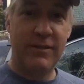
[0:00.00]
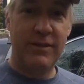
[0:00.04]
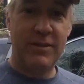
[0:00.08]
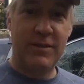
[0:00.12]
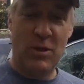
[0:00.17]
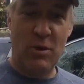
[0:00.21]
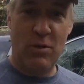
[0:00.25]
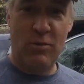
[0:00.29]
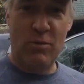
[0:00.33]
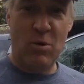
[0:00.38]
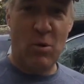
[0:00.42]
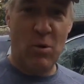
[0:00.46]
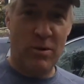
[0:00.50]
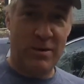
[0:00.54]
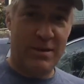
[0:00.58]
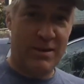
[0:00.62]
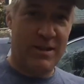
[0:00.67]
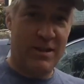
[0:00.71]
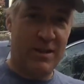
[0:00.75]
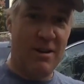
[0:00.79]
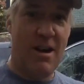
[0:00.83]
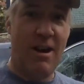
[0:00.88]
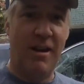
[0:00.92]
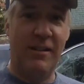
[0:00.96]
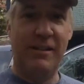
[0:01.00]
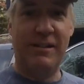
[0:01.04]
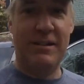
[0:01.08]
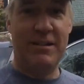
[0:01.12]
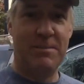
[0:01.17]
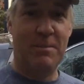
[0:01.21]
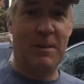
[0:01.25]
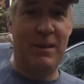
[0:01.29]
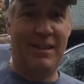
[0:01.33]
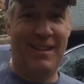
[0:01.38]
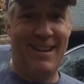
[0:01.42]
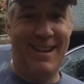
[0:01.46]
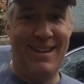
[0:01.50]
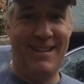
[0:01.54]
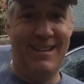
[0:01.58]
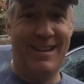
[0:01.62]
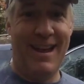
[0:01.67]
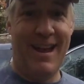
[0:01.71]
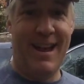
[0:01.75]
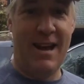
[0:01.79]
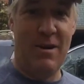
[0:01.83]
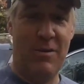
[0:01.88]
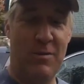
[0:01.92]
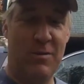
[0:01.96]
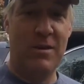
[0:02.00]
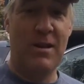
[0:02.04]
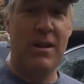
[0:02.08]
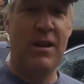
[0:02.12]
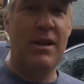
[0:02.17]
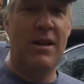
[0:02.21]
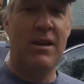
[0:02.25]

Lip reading: So of course the gauntlet's been laid down.